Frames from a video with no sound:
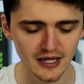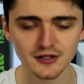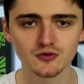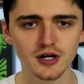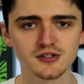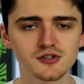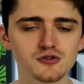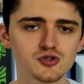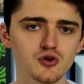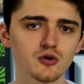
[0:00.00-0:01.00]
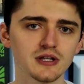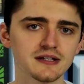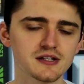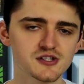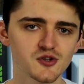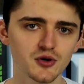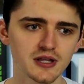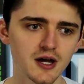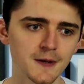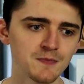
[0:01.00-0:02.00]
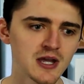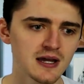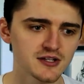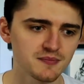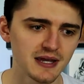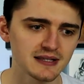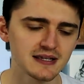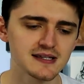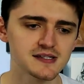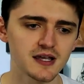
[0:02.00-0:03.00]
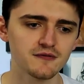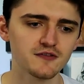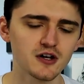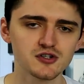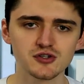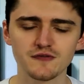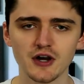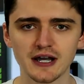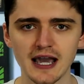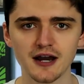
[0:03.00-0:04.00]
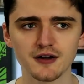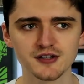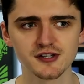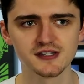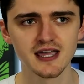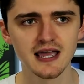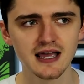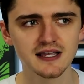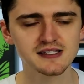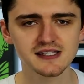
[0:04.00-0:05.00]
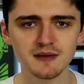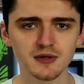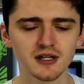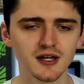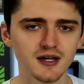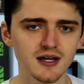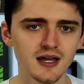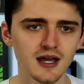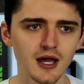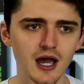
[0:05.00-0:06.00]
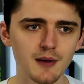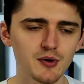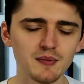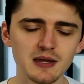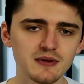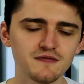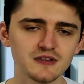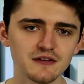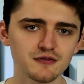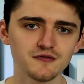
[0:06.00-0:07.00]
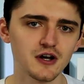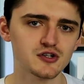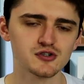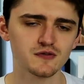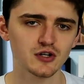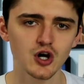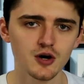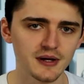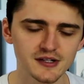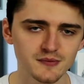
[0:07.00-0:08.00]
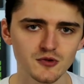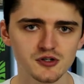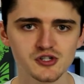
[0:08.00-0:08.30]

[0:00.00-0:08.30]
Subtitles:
and the writers controlling the storyline, to make these versions of our characters similar, but maybe different versions of the comics. I'm not